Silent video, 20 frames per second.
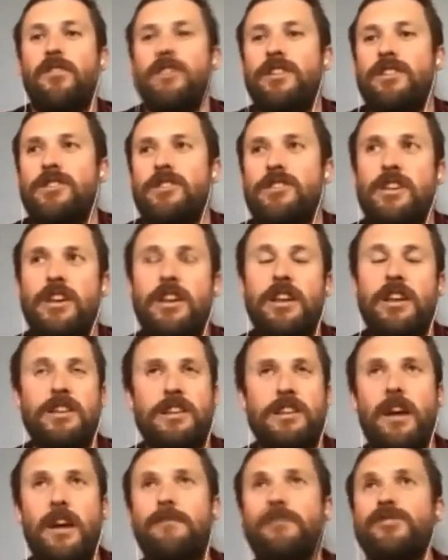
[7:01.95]
as shit and
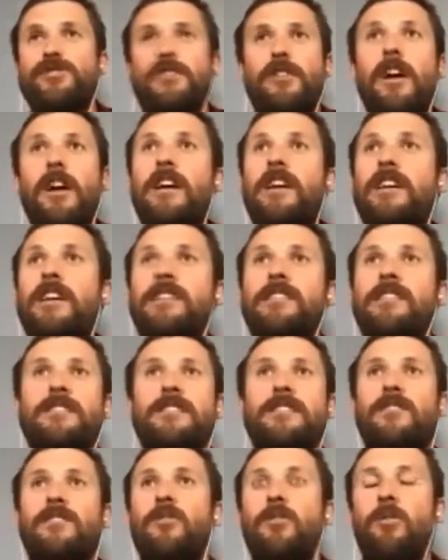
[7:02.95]
you haven't trained,
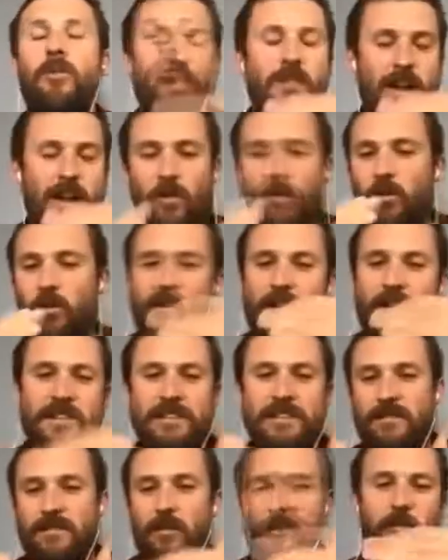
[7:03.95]
and all
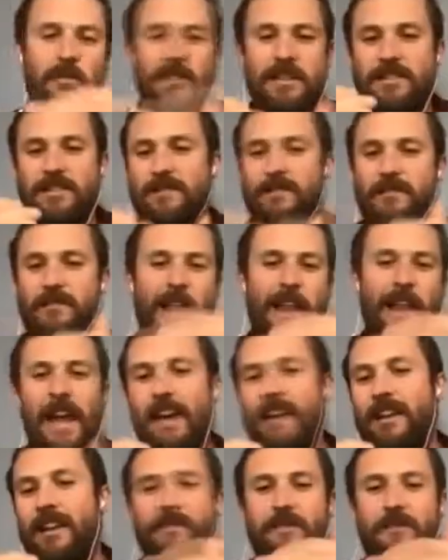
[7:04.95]
these
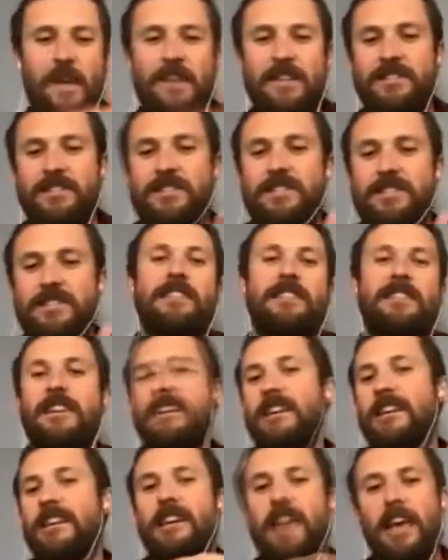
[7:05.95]
layered effects just
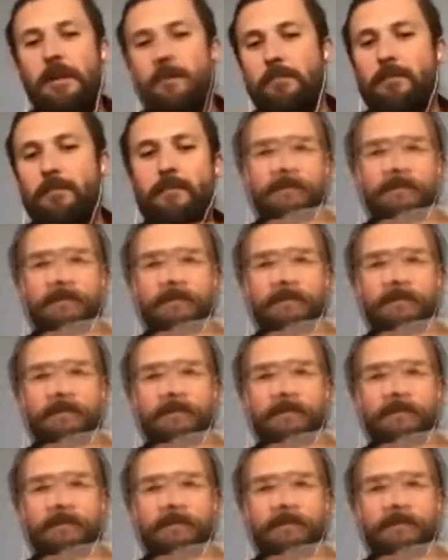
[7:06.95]
keep,